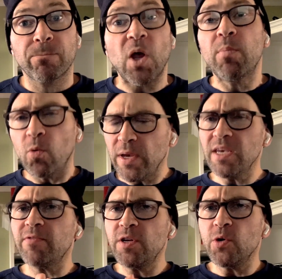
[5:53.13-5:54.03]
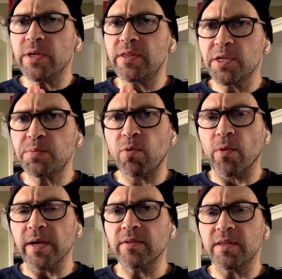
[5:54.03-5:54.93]
But we even knew at this
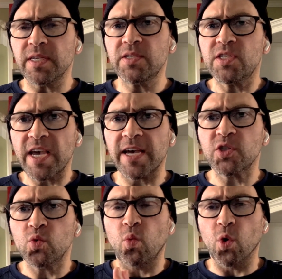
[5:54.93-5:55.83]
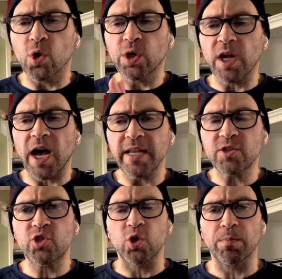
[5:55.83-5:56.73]
point that these tests were not
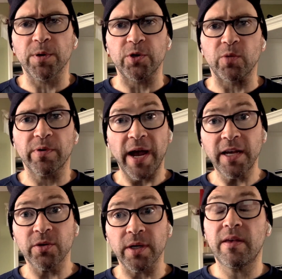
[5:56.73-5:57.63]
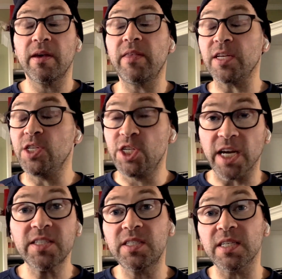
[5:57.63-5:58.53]
super duper accurate. They
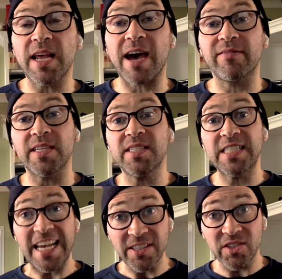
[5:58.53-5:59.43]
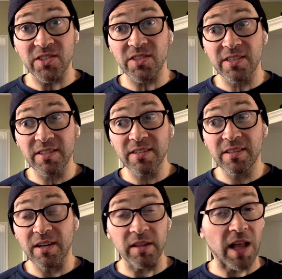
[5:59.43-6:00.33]
just didn't have these tests
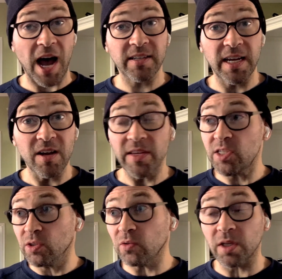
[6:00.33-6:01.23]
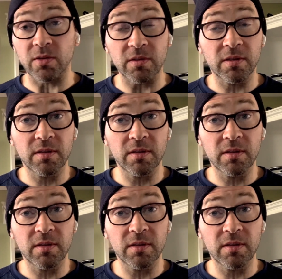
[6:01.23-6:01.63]
locked down. They still don't.